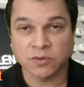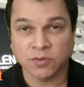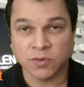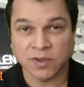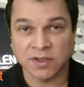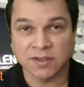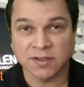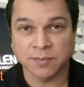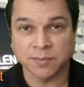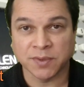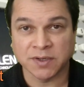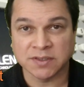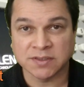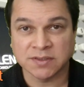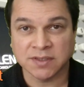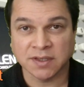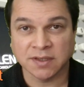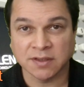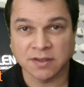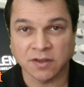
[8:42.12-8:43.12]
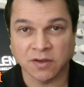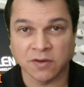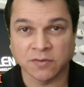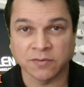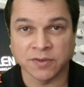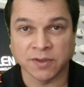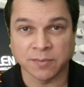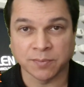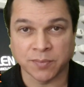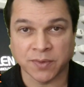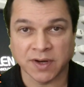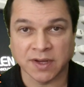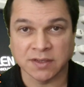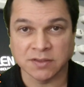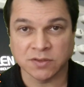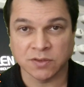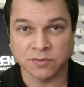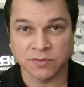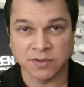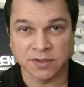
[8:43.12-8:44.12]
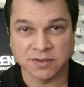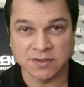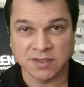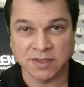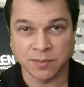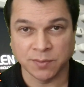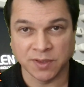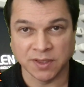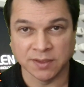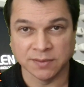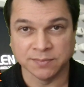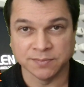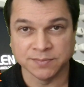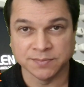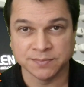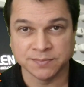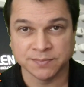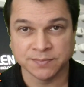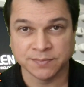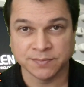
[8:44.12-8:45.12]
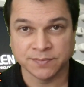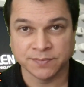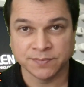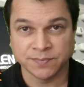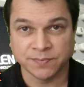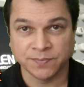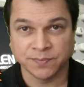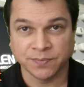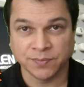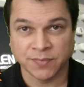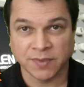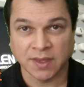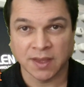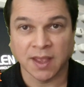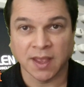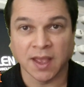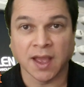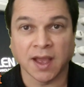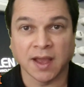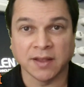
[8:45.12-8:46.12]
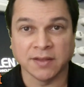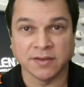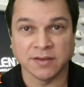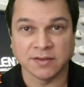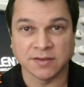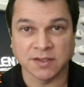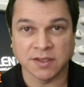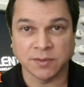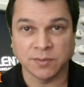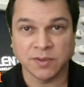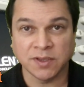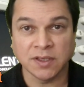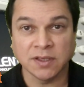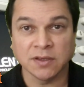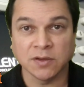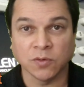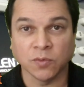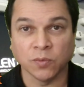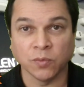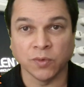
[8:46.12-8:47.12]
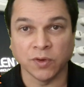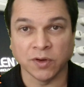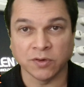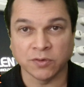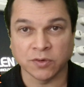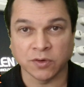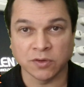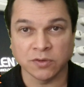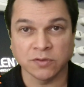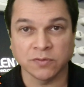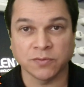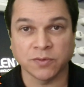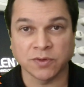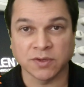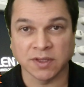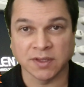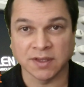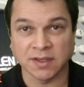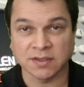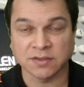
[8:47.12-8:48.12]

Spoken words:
or 20% of the price of the TV. And the TV will run for the